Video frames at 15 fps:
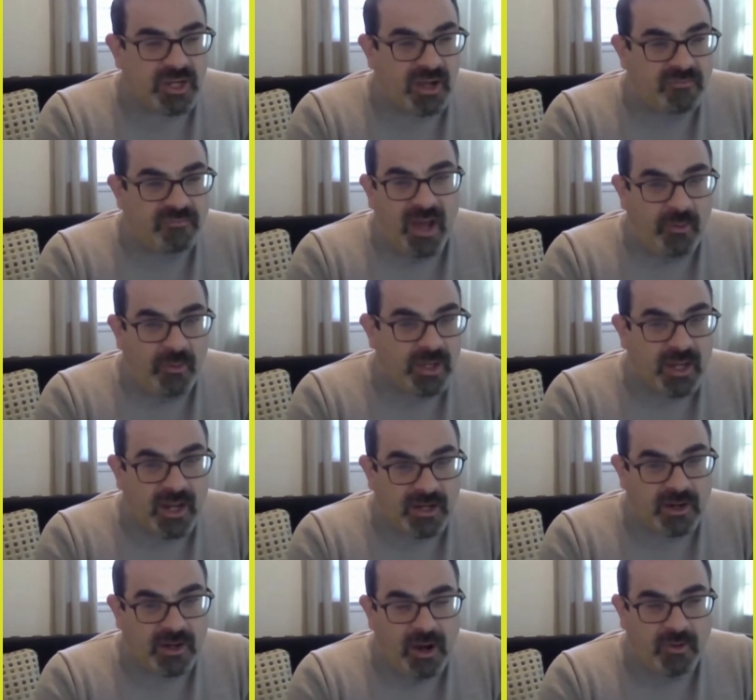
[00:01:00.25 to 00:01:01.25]
from Silicon
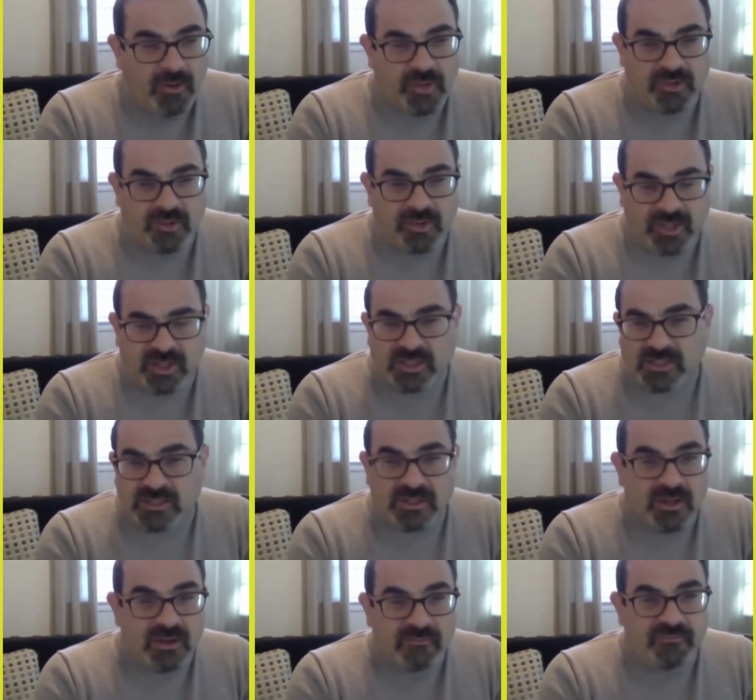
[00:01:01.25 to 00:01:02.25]
Valley kind of called it like
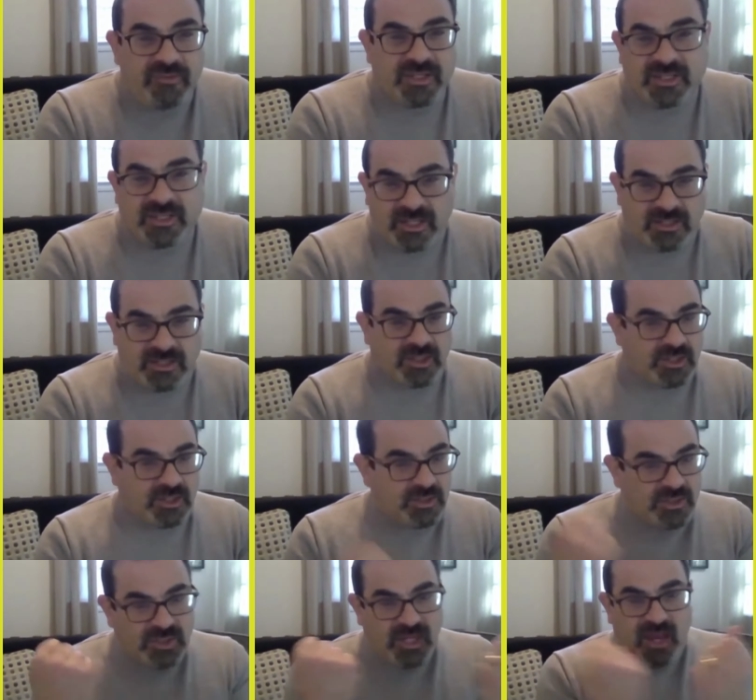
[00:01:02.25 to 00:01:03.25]
this physics,
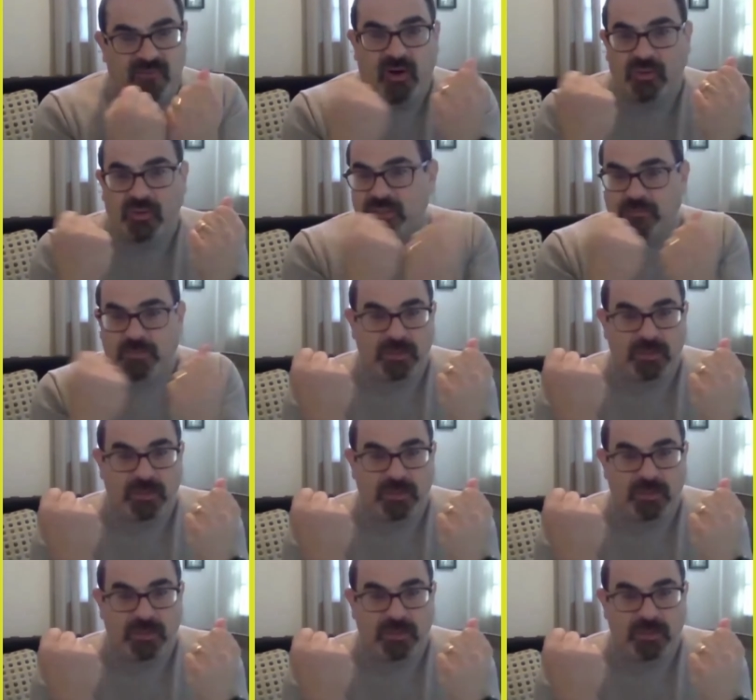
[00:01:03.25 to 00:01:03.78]
like you just have all these